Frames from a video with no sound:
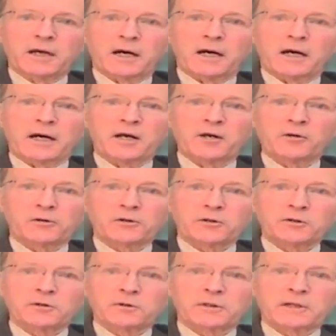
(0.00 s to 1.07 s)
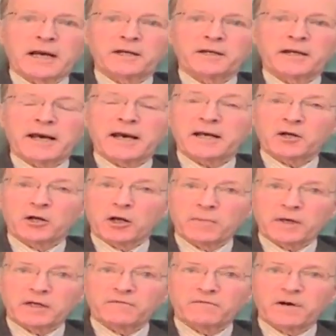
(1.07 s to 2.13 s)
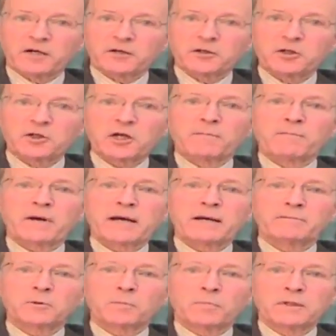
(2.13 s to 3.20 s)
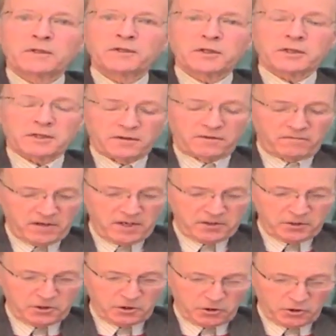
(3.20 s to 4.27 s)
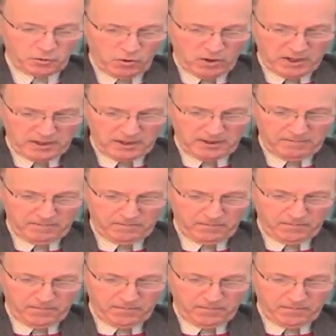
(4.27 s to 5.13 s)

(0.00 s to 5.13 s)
in order to get economic advantage and perhaps political advantage as well.